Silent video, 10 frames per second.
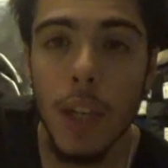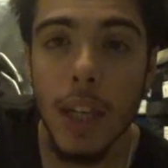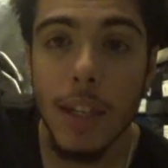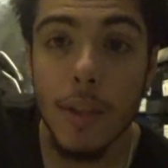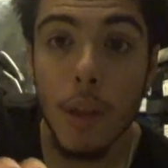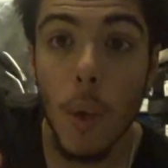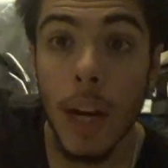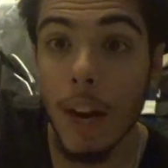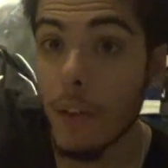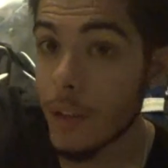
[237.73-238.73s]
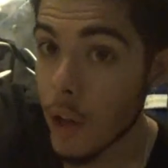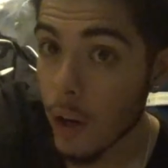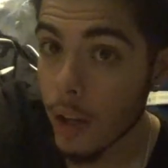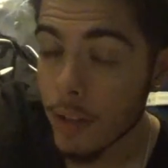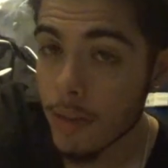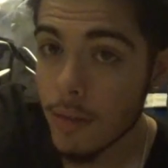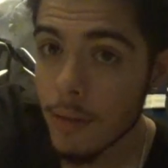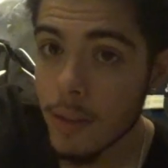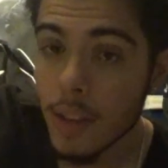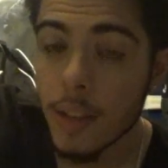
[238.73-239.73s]
he's going after his heart.
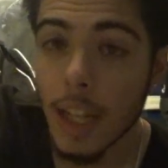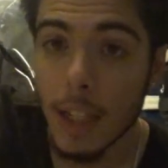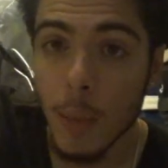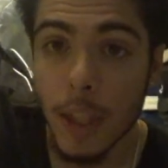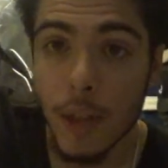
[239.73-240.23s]
That's what he's